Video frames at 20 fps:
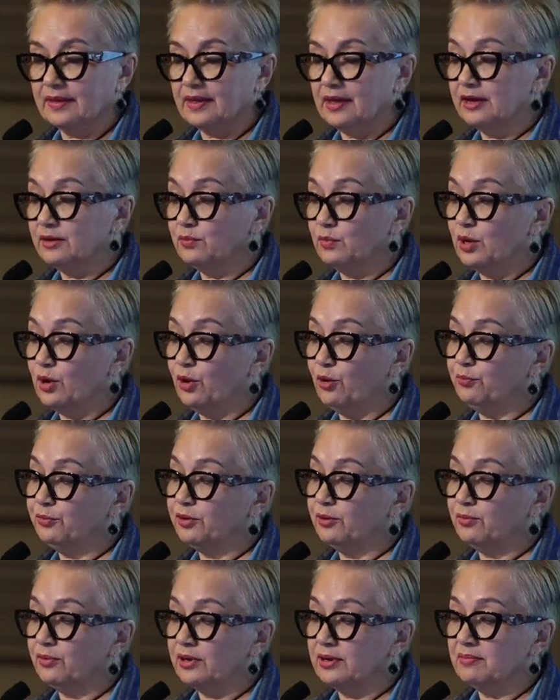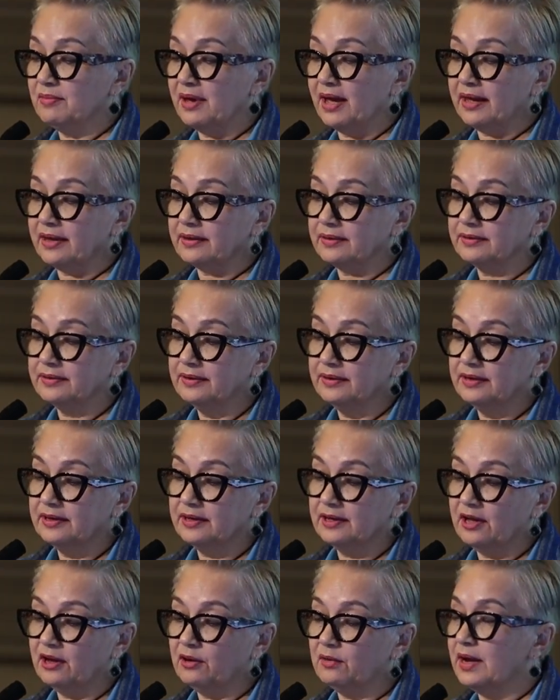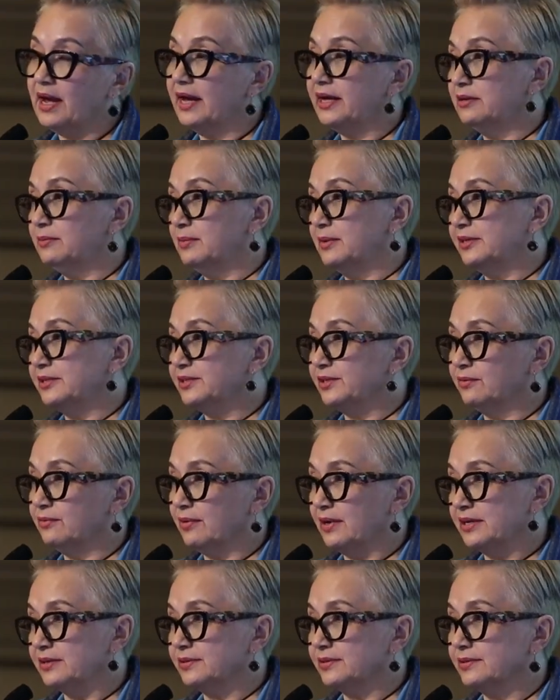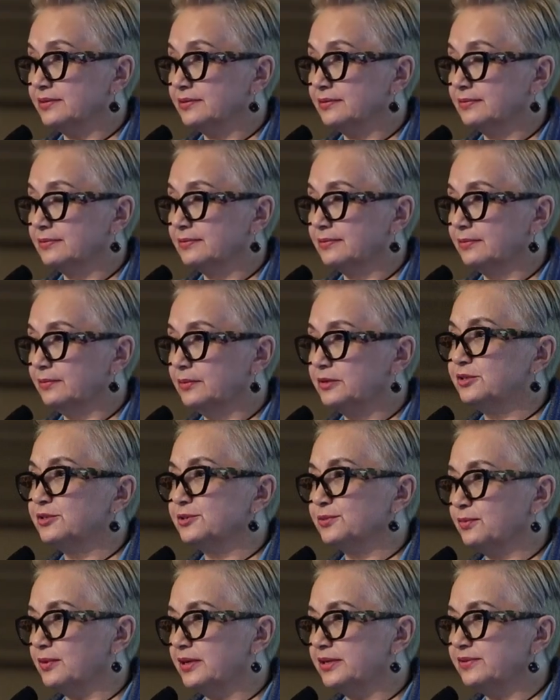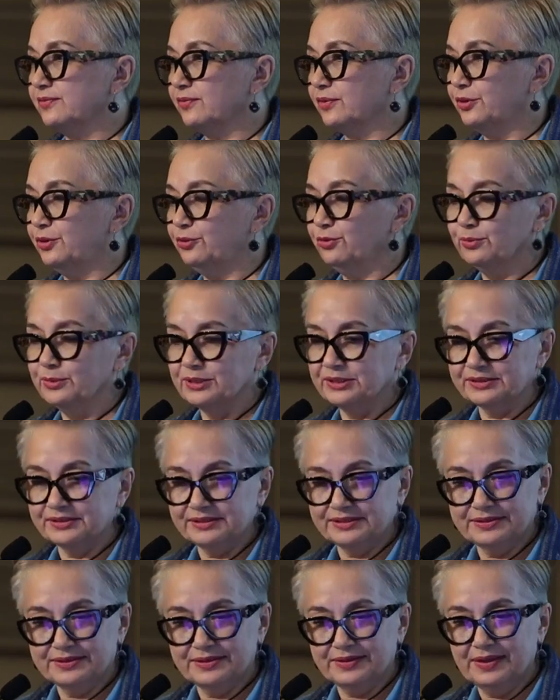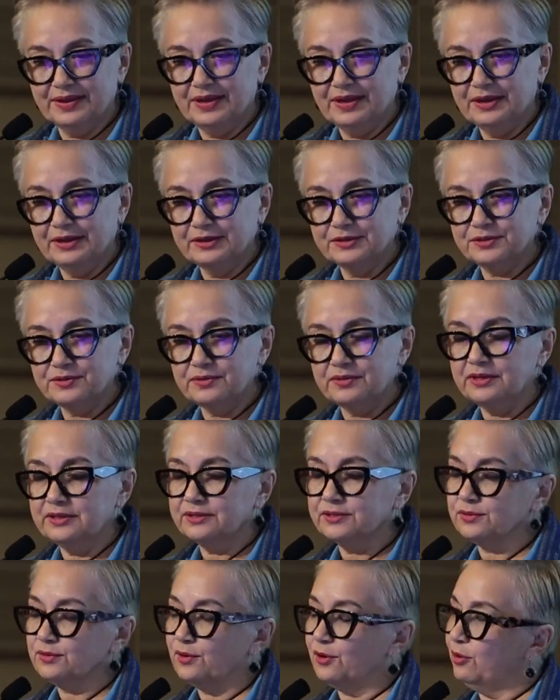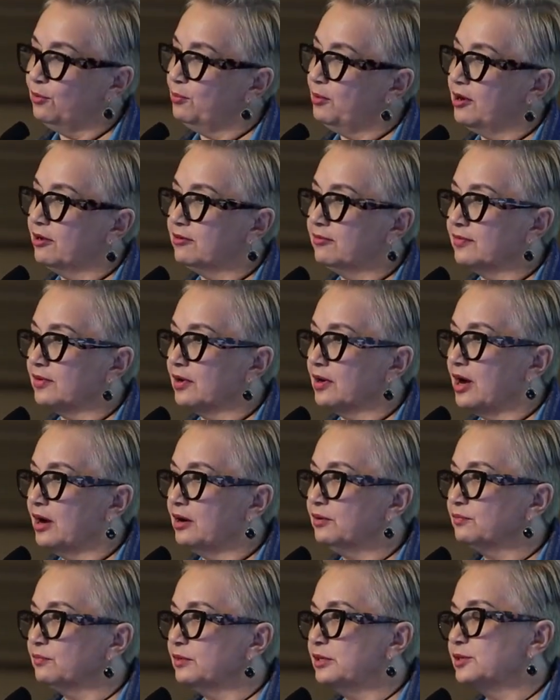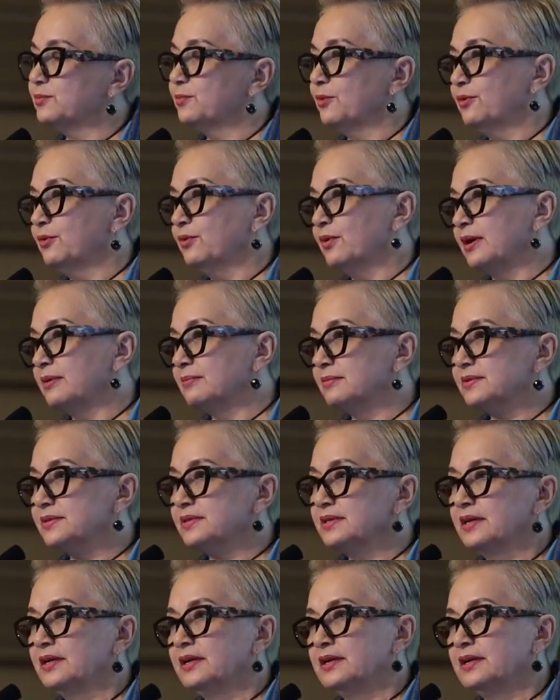And we hope to bring back our Animazing Race, which is a race for humans. So these are all part of our outreach programs,